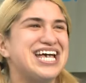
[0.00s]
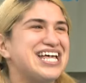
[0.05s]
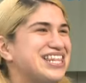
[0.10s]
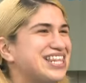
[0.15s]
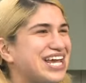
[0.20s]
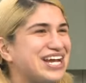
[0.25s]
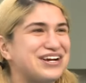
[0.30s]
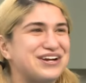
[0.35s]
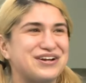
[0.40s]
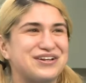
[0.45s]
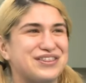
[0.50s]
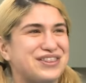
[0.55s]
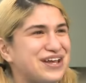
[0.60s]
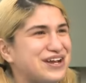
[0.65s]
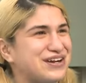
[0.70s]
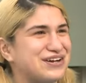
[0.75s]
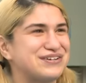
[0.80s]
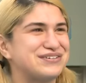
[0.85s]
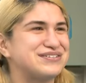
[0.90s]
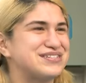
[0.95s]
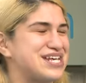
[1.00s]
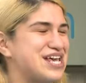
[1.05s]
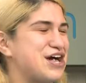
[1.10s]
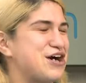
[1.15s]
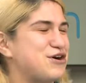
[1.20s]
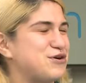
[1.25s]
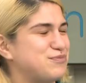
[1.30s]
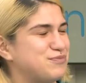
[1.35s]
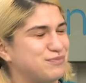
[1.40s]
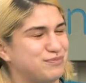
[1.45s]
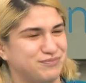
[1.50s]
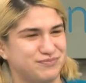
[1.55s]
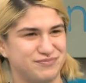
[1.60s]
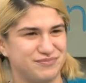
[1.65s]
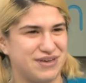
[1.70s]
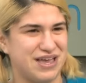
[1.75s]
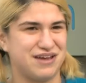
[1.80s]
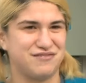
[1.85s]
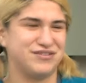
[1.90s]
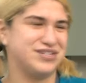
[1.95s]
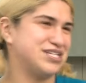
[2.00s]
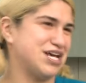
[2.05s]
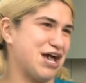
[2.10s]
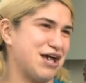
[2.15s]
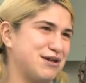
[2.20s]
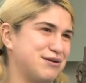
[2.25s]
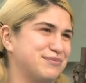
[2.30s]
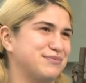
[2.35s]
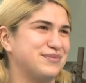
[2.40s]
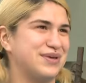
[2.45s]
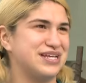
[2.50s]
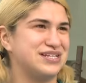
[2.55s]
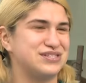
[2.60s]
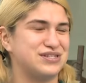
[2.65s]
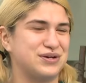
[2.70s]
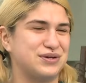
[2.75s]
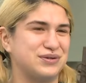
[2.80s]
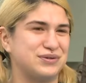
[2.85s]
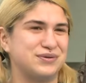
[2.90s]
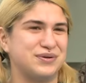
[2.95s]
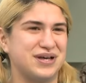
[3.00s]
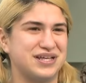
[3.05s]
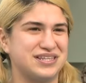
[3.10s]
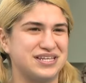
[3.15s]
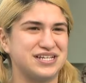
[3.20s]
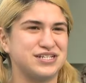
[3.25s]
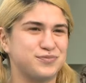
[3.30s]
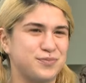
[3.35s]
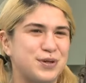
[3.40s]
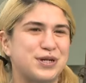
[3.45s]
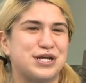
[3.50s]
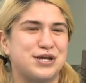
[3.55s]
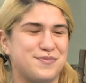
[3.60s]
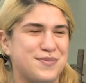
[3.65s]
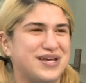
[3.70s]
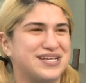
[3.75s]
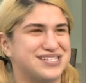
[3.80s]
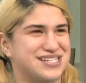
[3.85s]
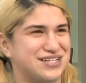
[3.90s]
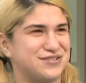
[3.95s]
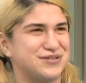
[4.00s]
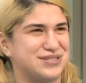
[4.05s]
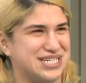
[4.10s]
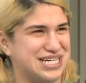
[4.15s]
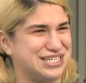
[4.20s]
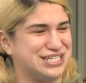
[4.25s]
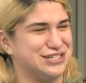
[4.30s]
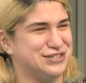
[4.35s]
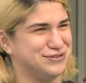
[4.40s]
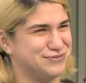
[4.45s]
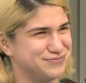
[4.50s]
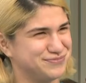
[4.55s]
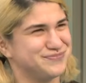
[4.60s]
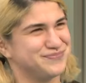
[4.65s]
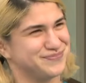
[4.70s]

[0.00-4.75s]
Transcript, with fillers: They are there to help every time. And so I think it's pretty amazing what they do.